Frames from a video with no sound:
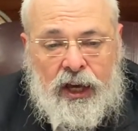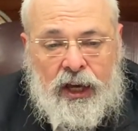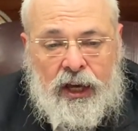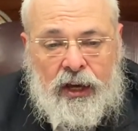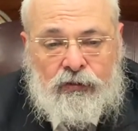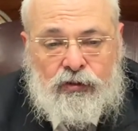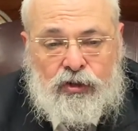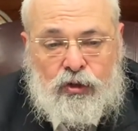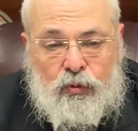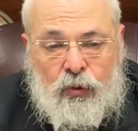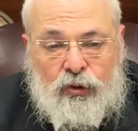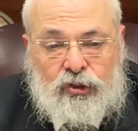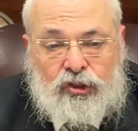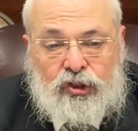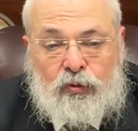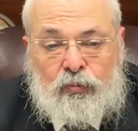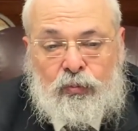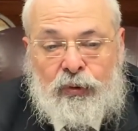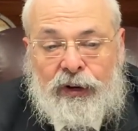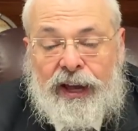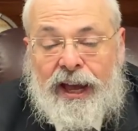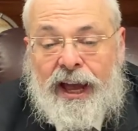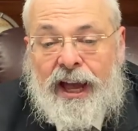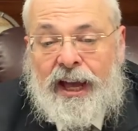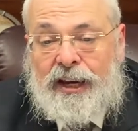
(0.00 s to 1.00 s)
if she wants to
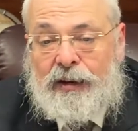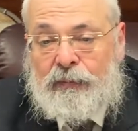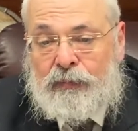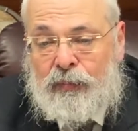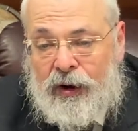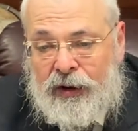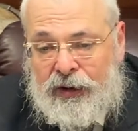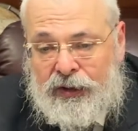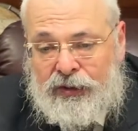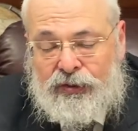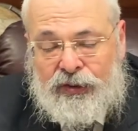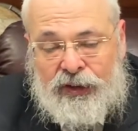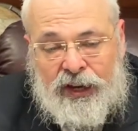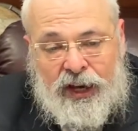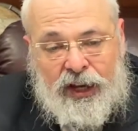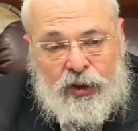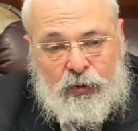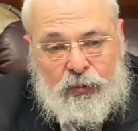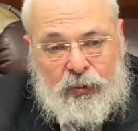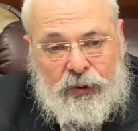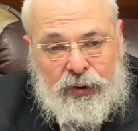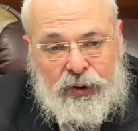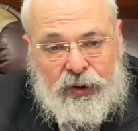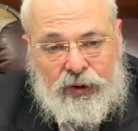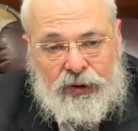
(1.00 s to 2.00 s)
bring anybody together
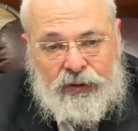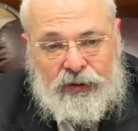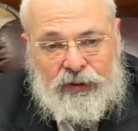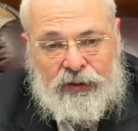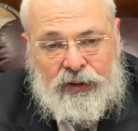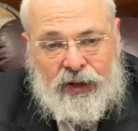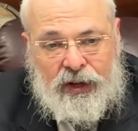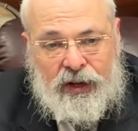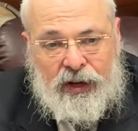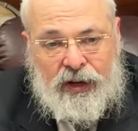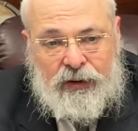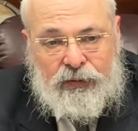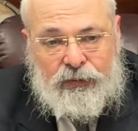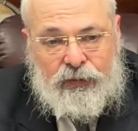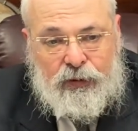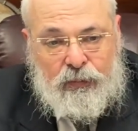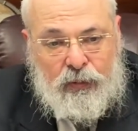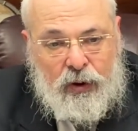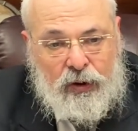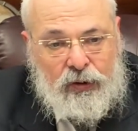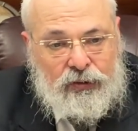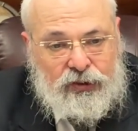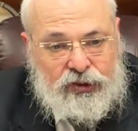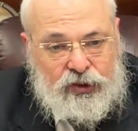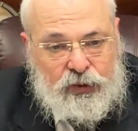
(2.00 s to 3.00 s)
with her for
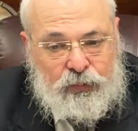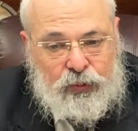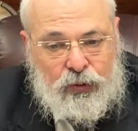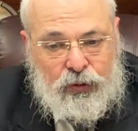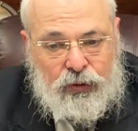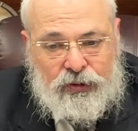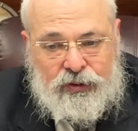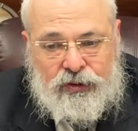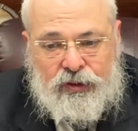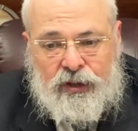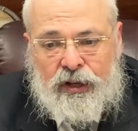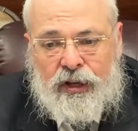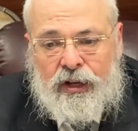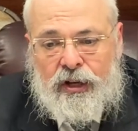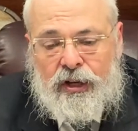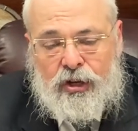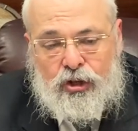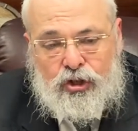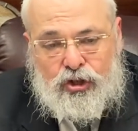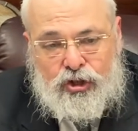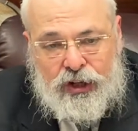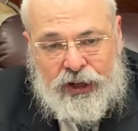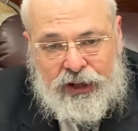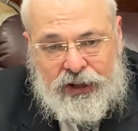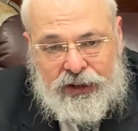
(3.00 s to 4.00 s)
moral support,
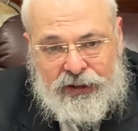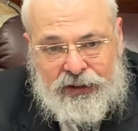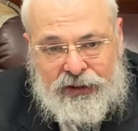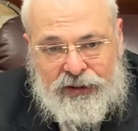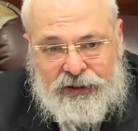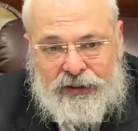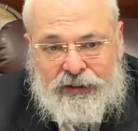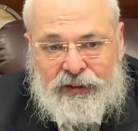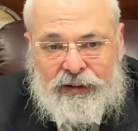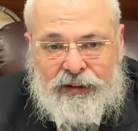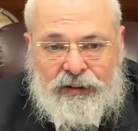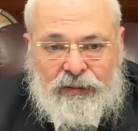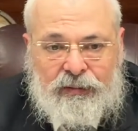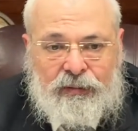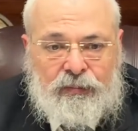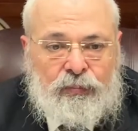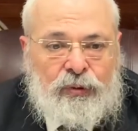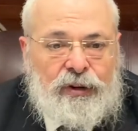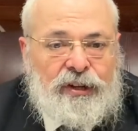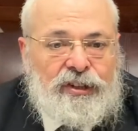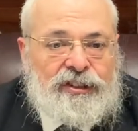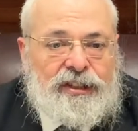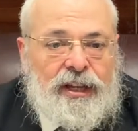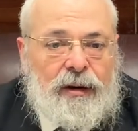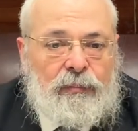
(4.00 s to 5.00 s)
she can
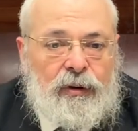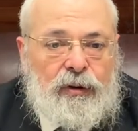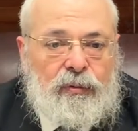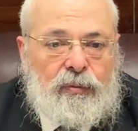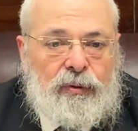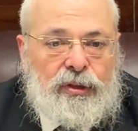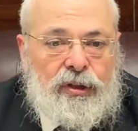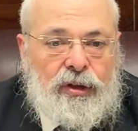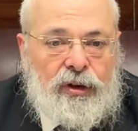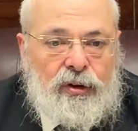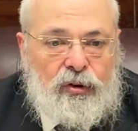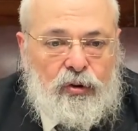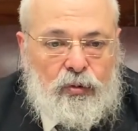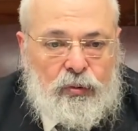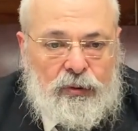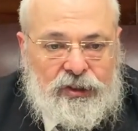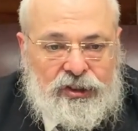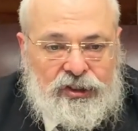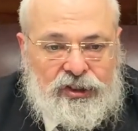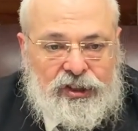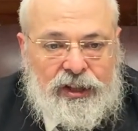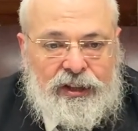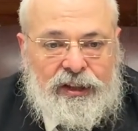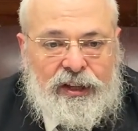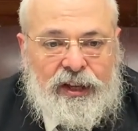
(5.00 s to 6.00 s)
bring somebody with her who will
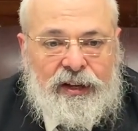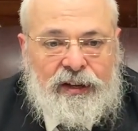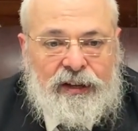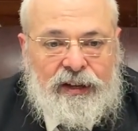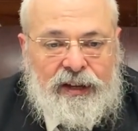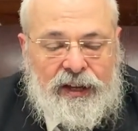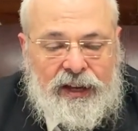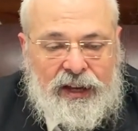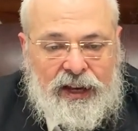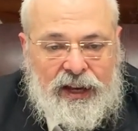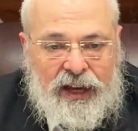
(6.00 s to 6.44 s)
sit there,